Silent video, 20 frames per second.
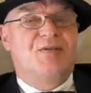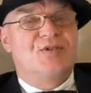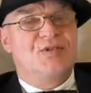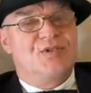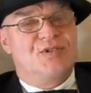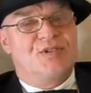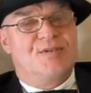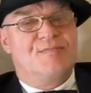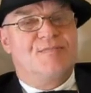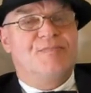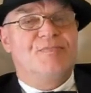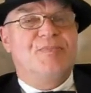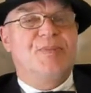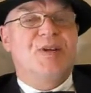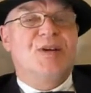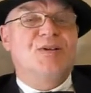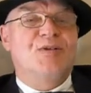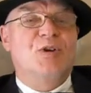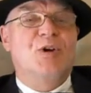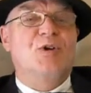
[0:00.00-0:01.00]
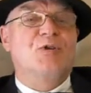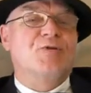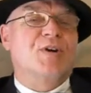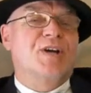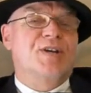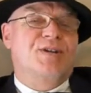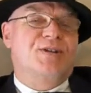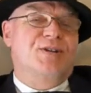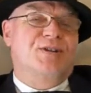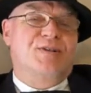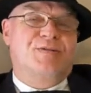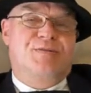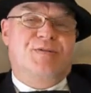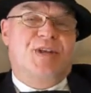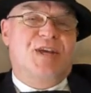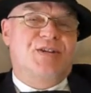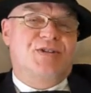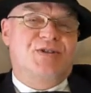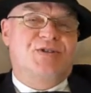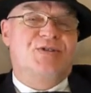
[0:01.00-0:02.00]
is no greater than if
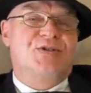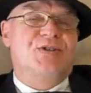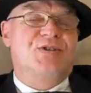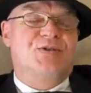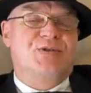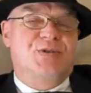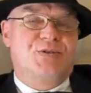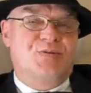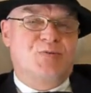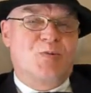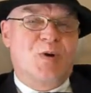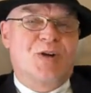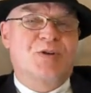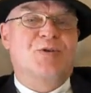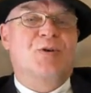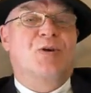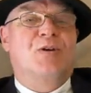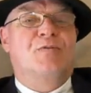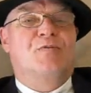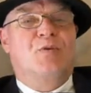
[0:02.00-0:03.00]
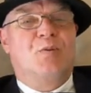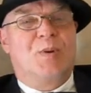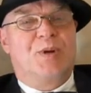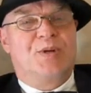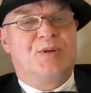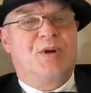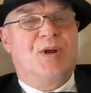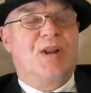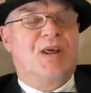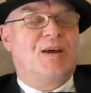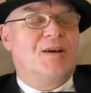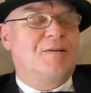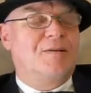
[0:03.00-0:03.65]
they just issued $1 for $1.